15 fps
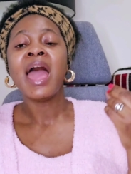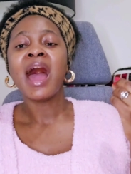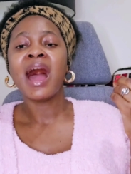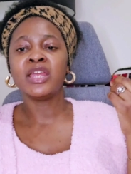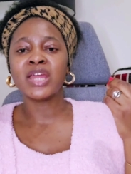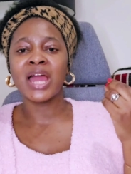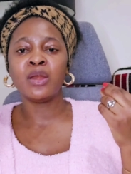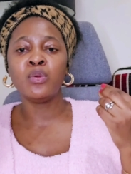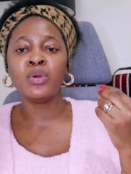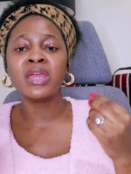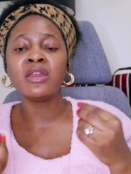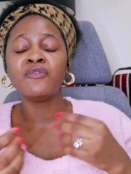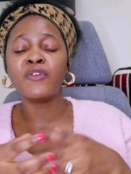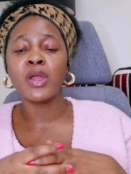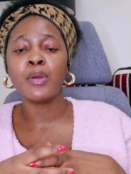and you are
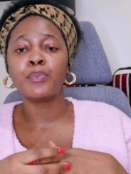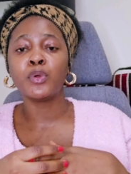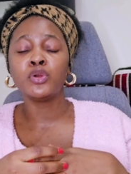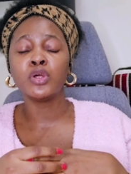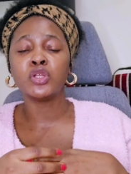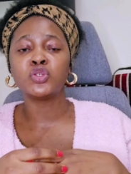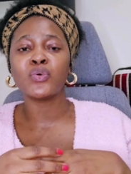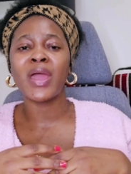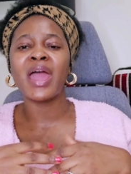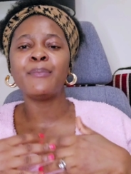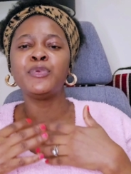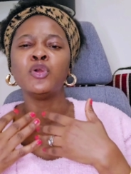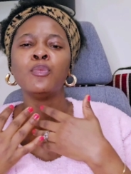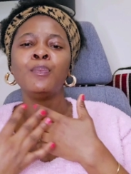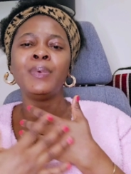looking for a product to
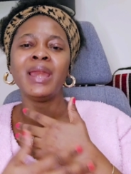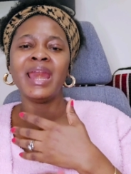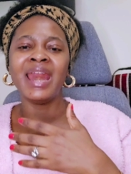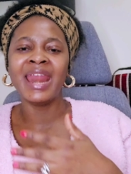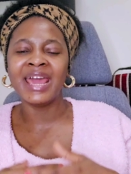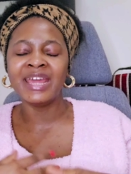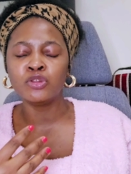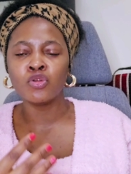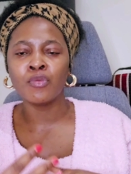help you blend